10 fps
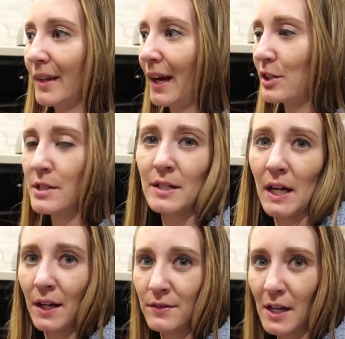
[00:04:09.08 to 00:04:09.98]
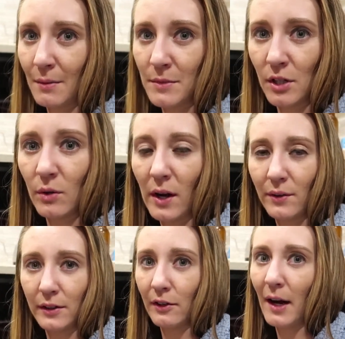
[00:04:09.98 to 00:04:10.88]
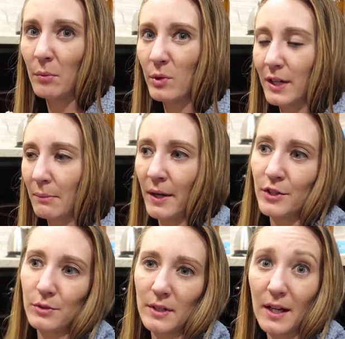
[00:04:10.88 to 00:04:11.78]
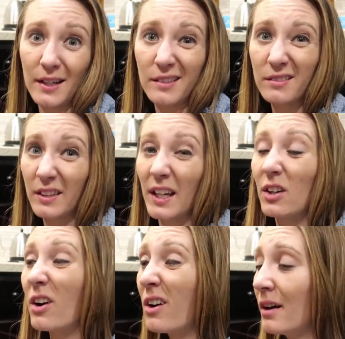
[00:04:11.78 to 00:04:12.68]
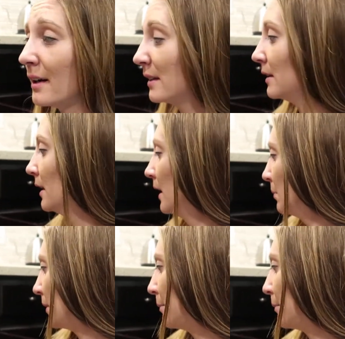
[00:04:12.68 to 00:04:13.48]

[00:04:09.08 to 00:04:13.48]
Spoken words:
I just didn't have time to go out and grab one. I might do that later on, but